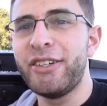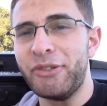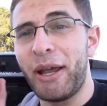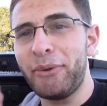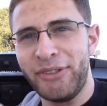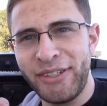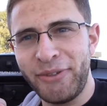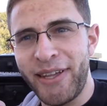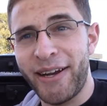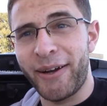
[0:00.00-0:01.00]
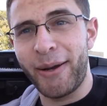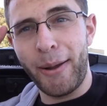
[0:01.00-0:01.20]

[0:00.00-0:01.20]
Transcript: So I will see you there.